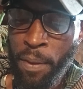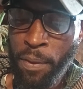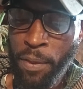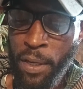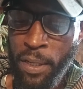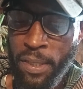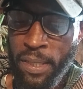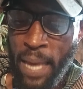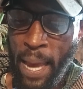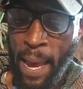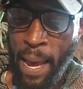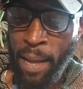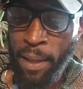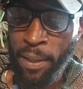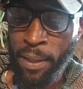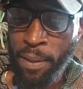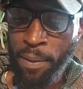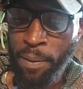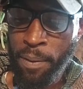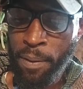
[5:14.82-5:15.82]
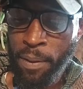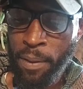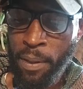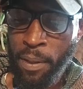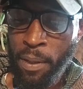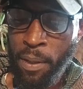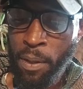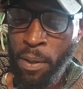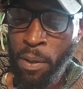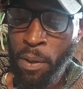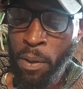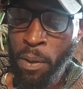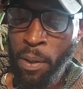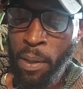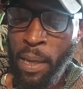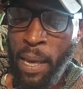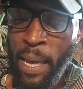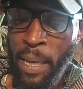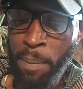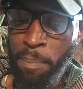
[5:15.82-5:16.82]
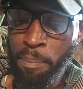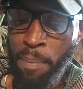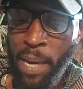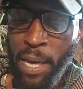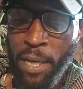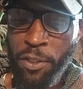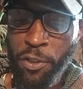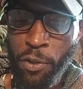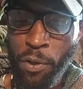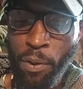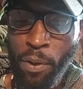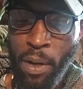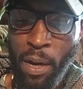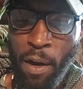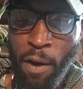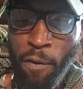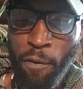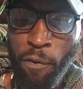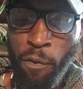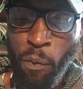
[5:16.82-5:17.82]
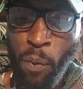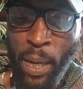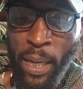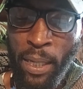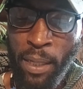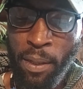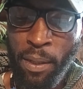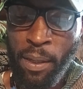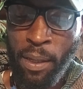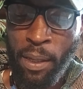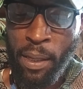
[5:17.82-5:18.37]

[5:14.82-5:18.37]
The talent, a measure of weight